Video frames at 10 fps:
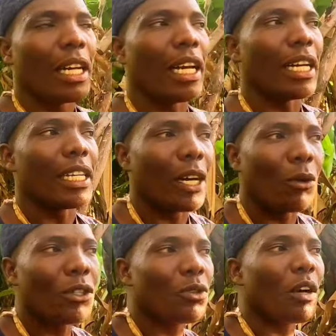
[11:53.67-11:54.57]
uh,
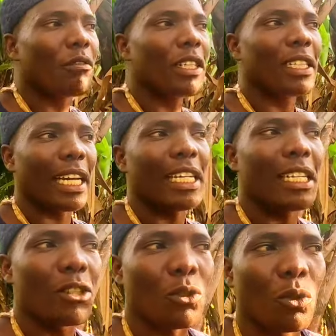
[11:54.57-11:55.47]
Daudi you have
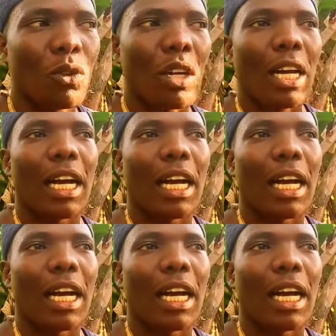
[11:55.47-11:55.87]
decided to